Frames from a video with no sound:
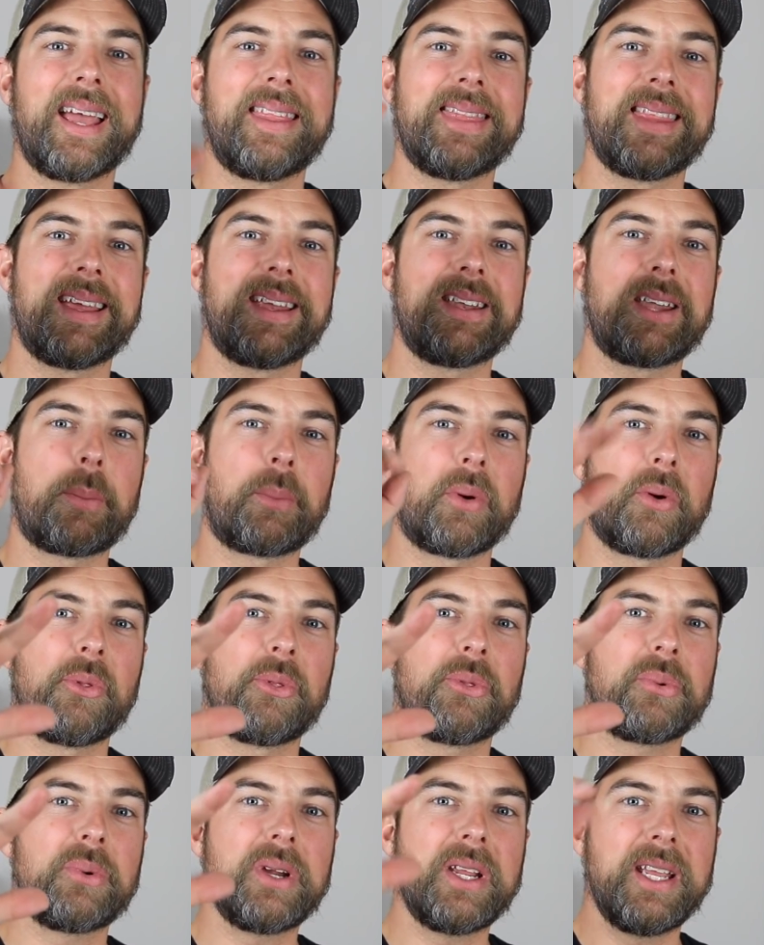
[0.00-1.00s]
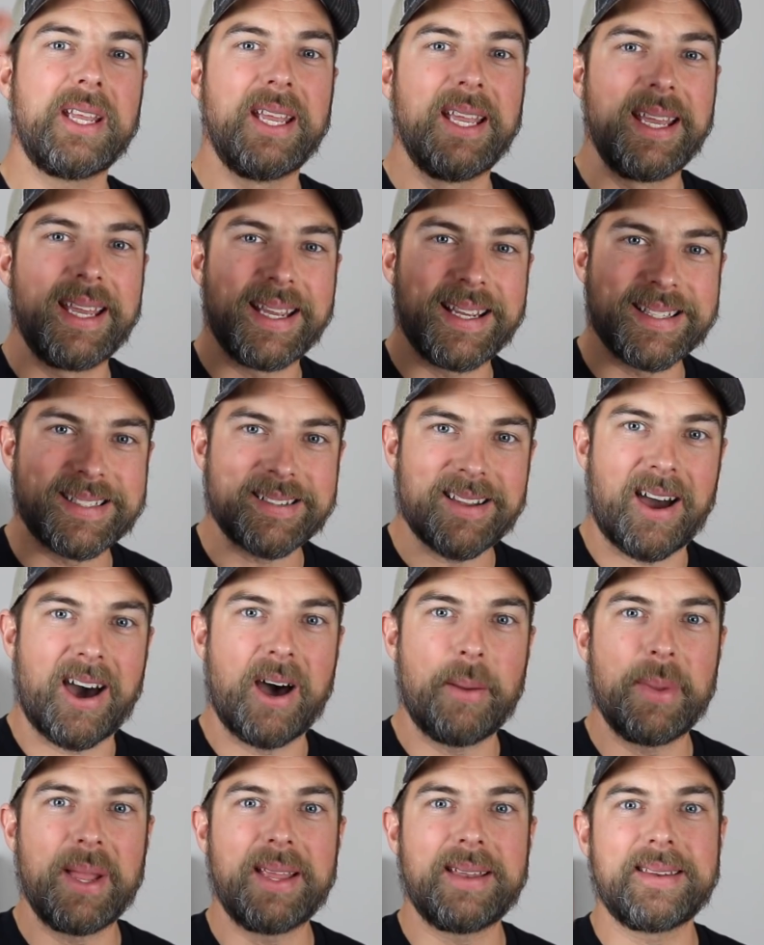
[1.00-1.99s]
And then number three is
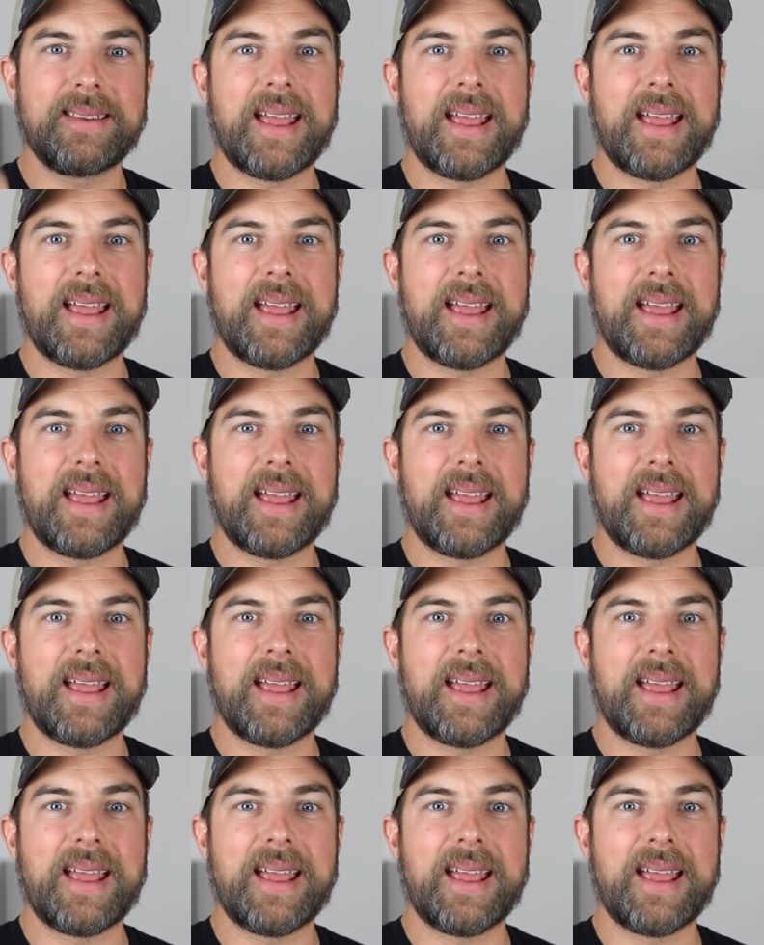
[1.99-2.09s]
comment